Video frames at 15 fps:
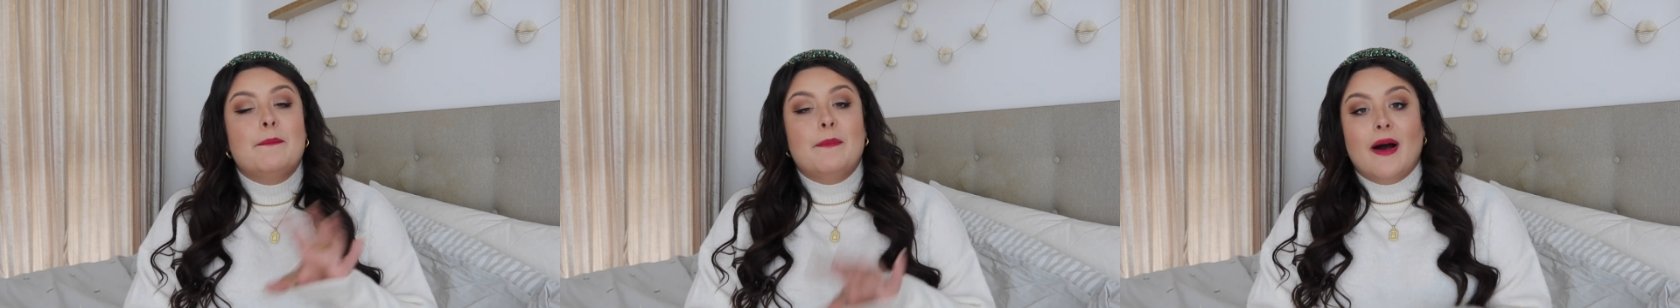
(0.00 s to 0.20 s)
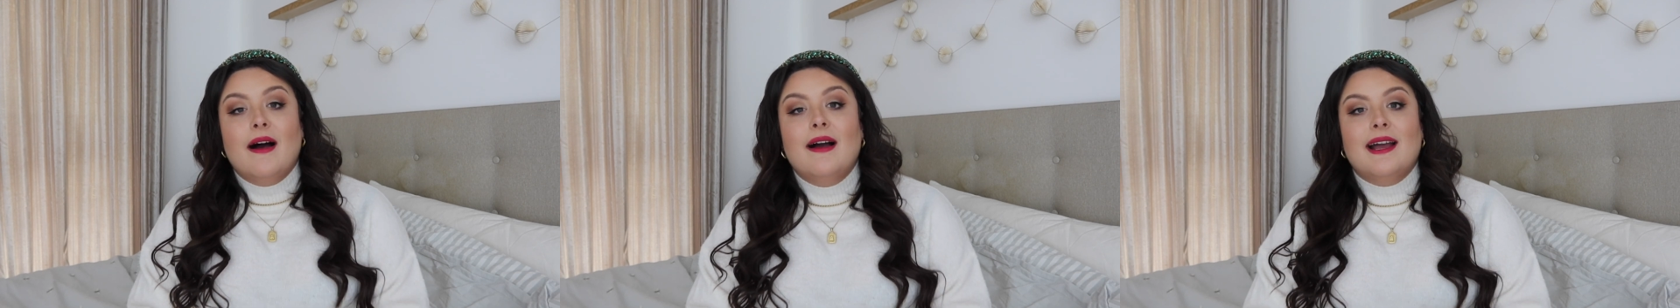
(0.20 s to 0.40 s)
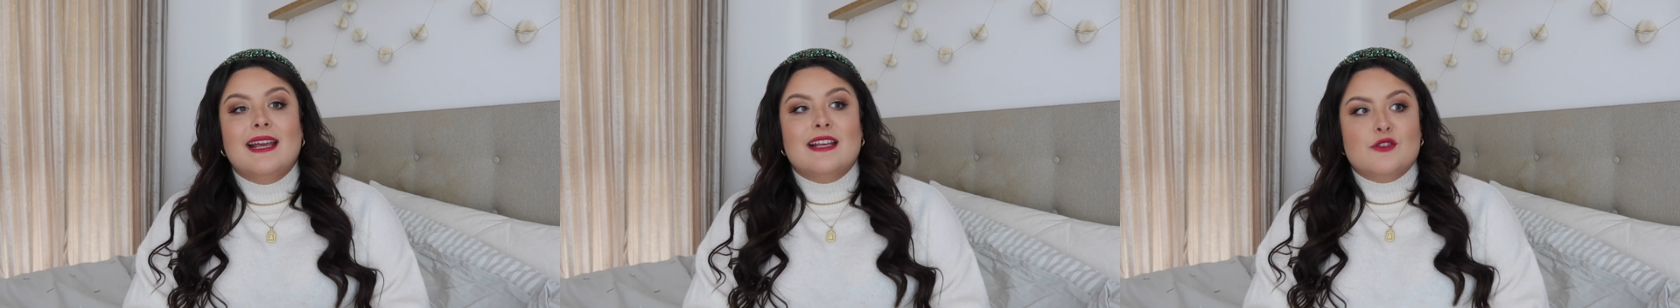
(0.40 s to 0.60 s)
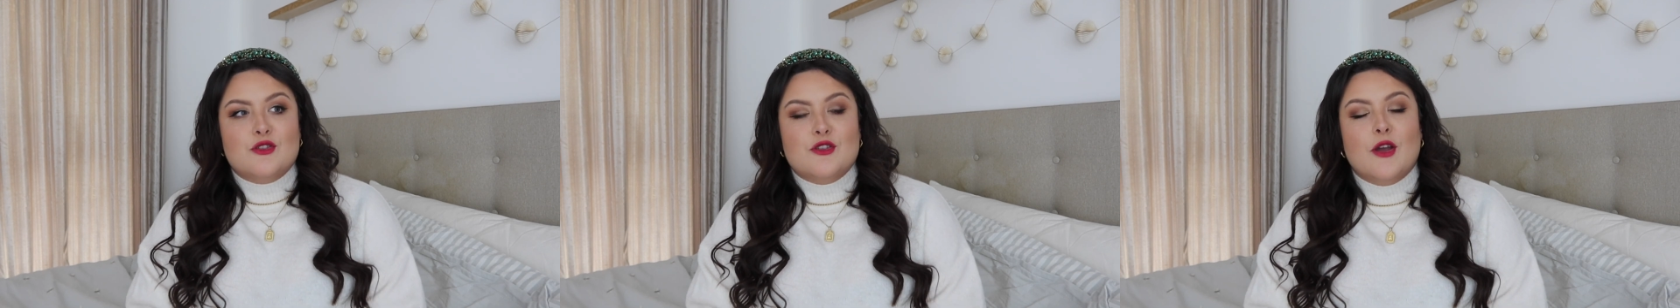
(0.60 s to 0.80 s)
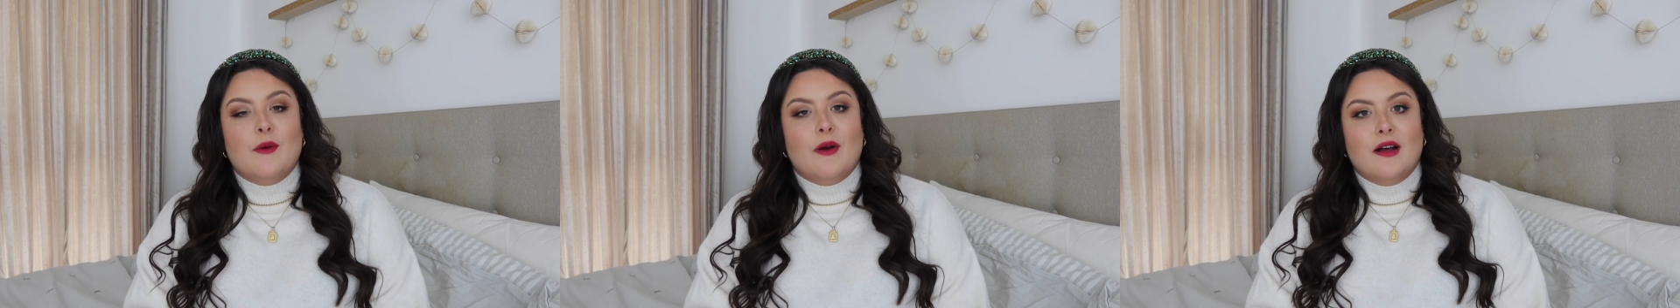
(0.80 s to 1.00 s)
but it's
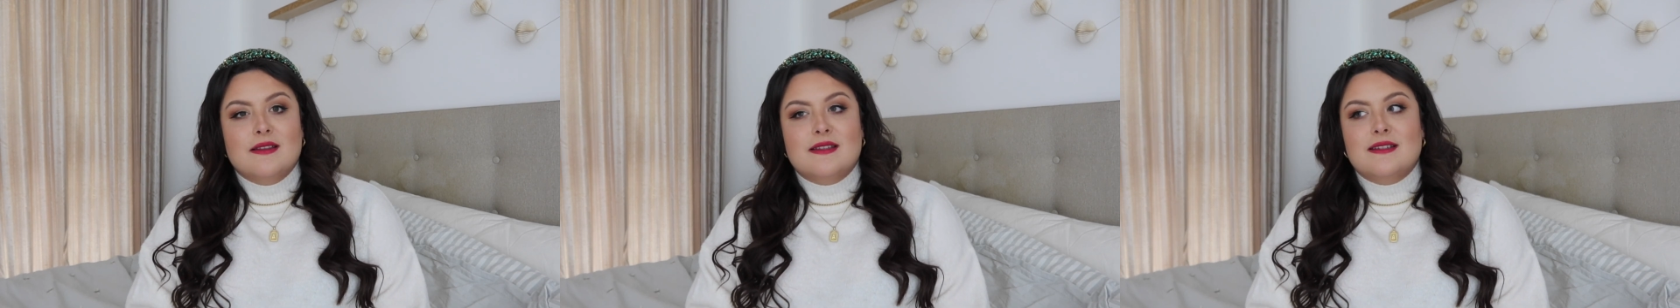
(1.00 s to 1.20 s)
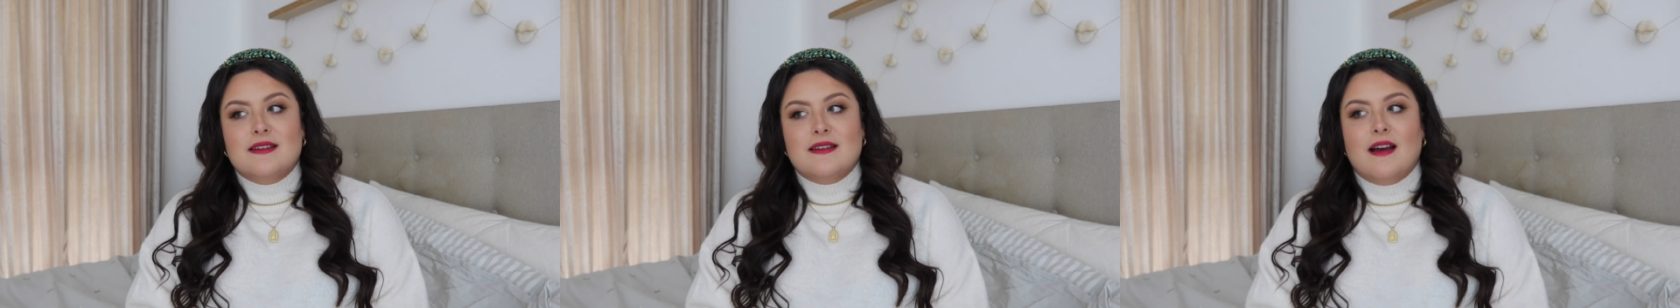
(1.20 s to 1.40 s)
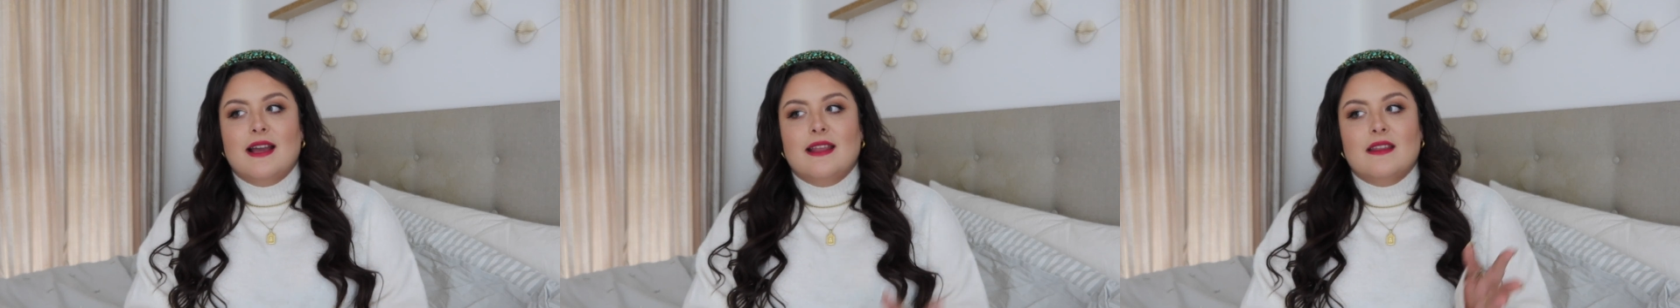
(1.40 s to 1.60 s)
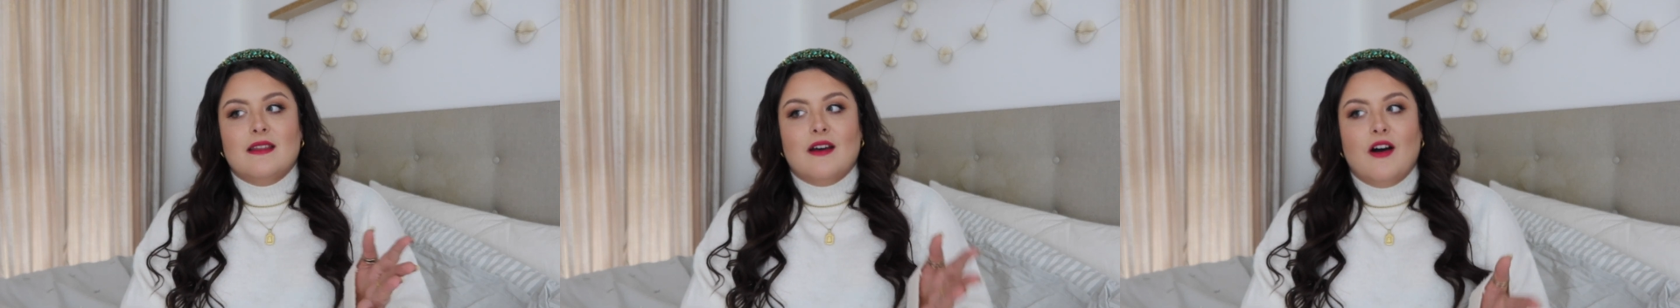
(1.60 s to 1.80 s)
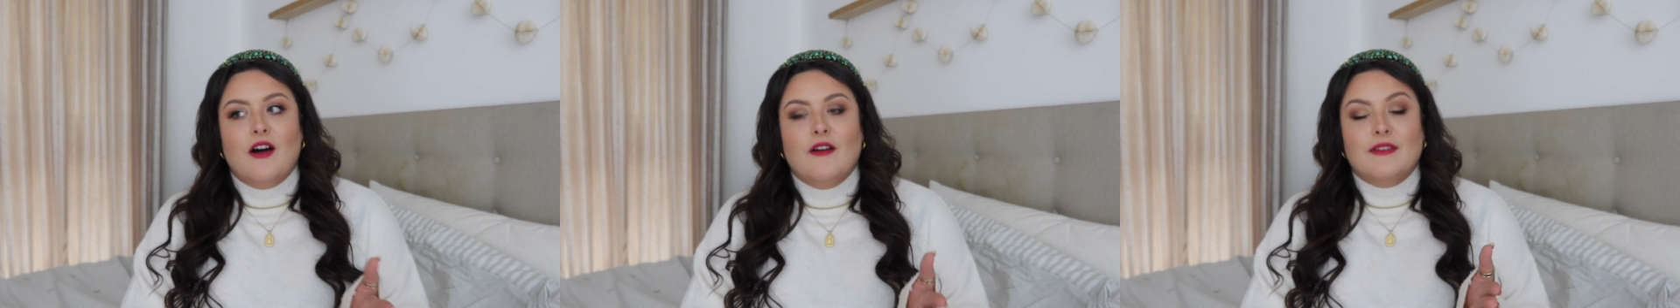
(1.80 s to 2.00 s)
so hard to deny that
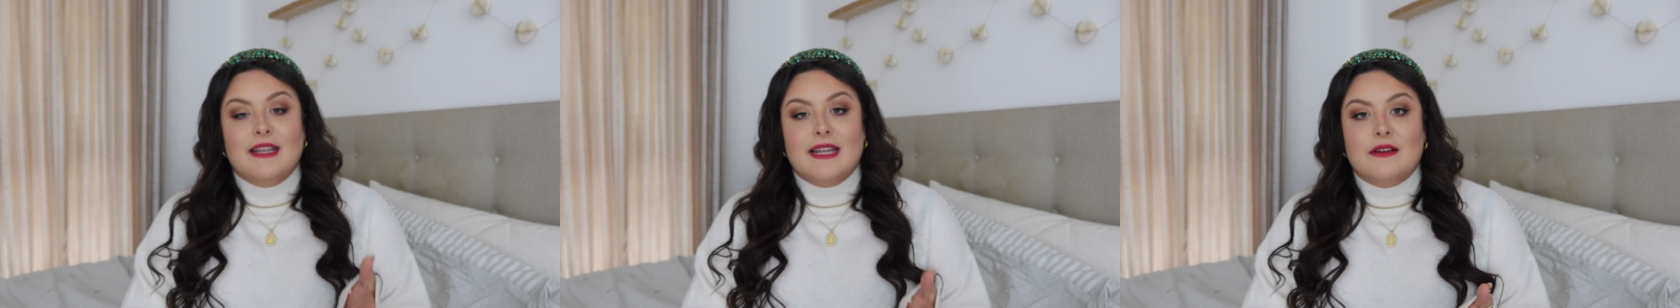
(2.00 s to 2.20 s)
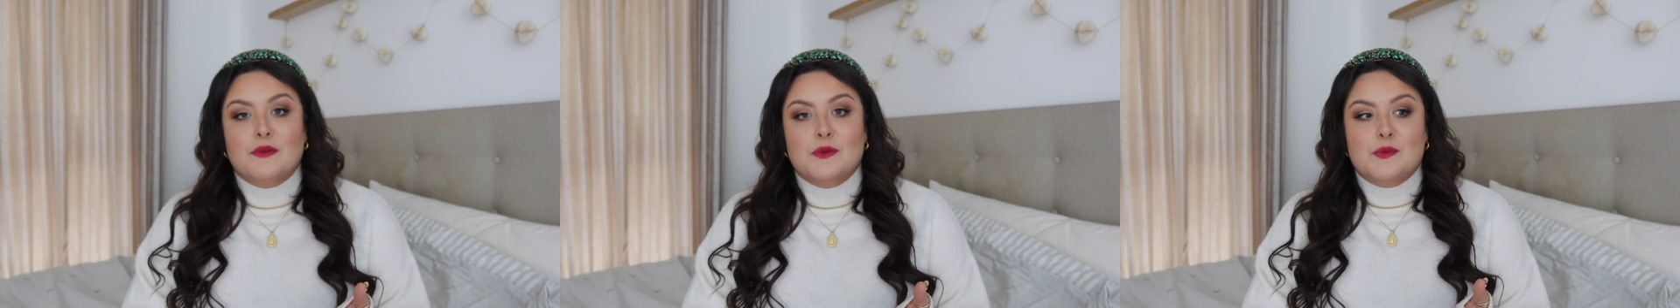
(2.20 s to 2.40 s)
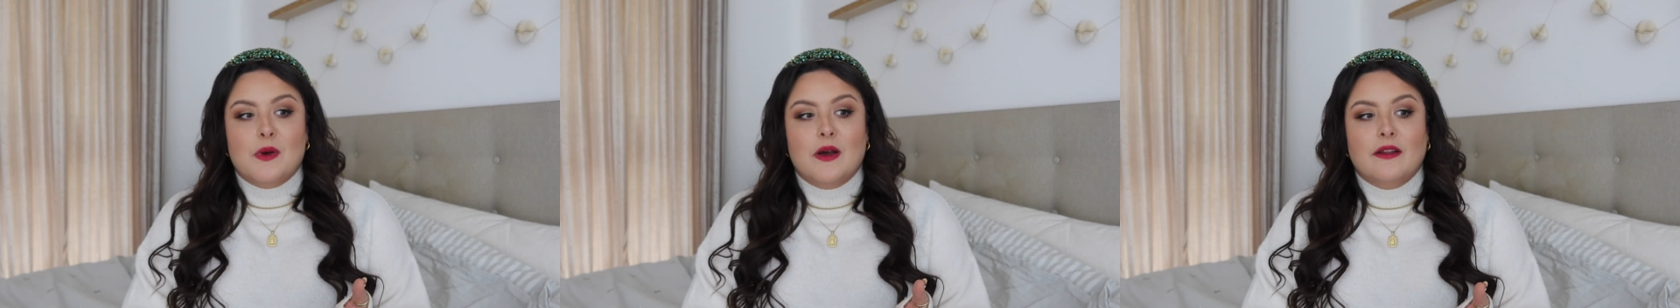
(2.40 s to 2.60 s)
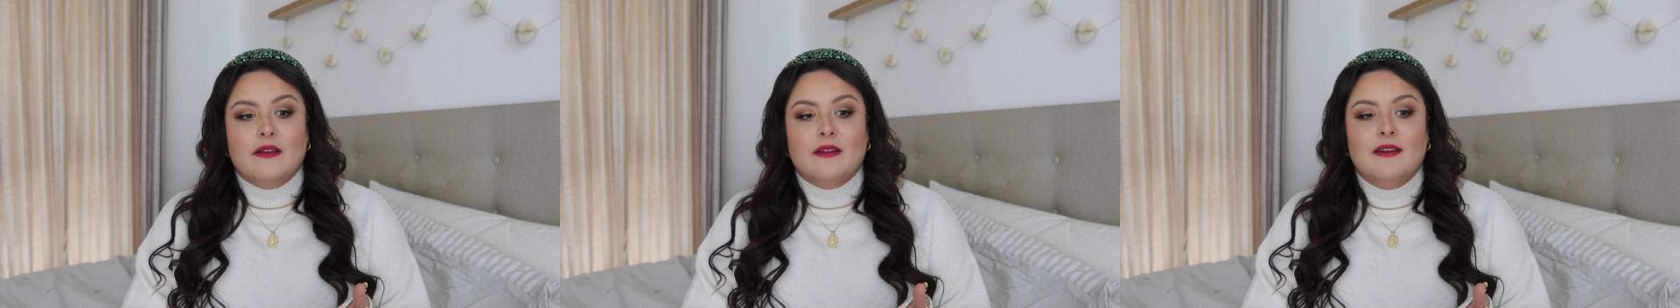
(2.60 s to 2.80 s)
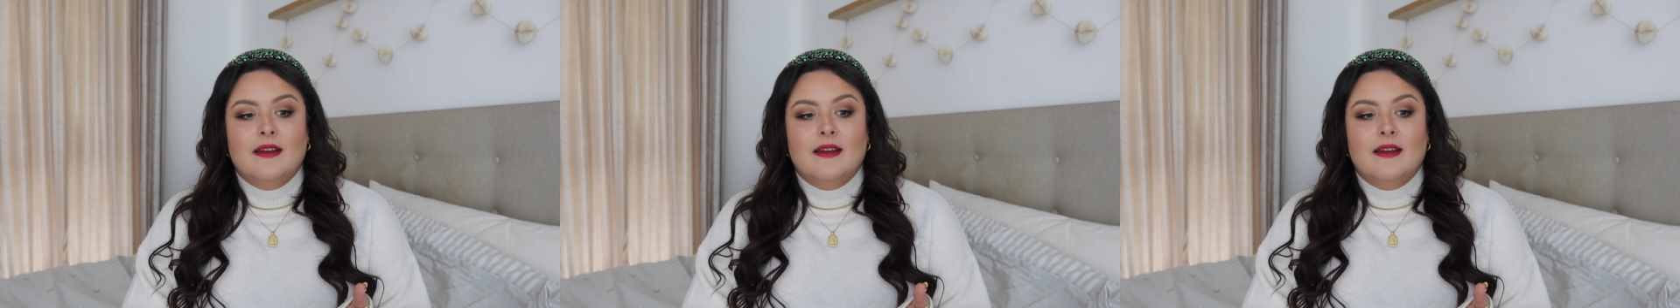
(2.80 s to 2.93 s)
the Harvey Nichols one